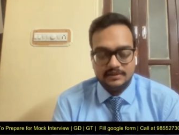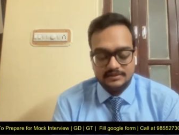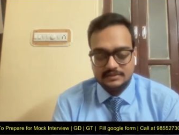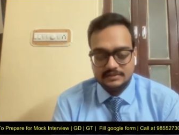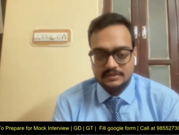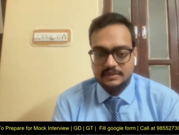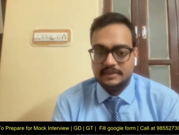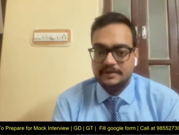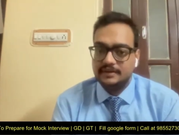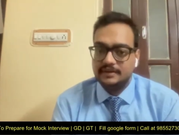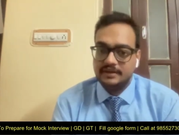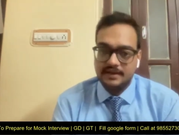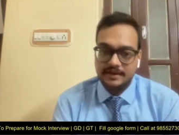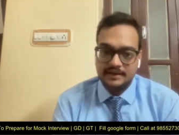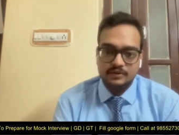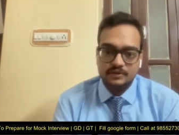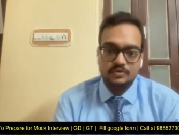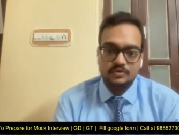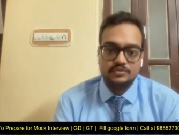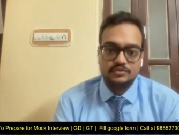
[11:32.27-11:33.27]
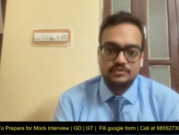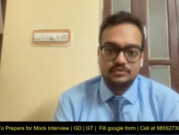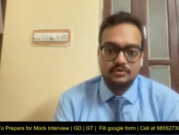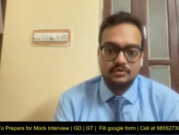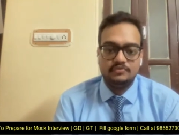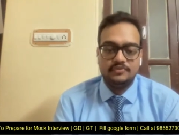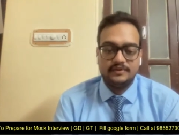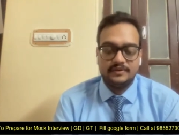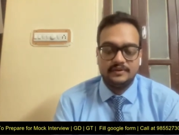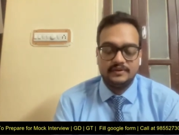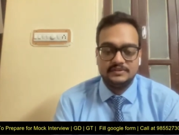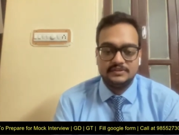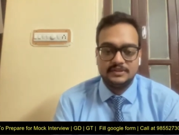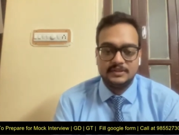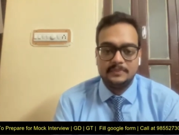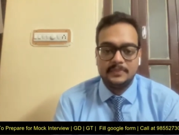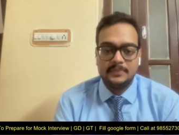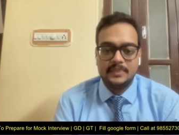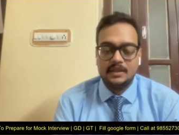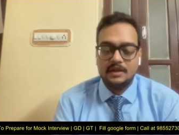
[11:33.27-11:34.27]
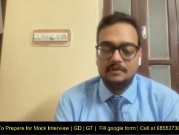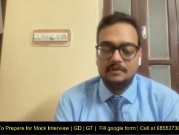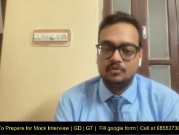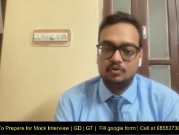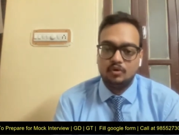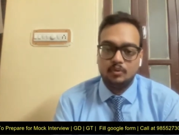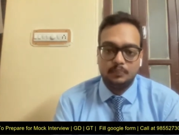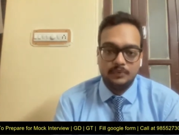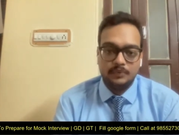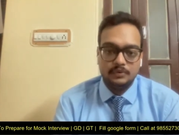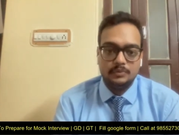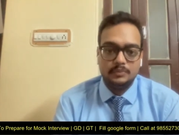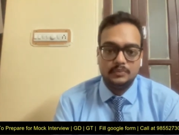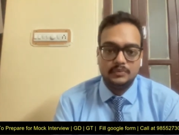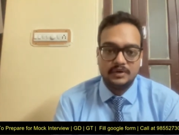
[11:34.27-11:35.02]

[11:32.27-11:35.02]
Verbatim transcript: Yes sir, in gain crossover frequency our open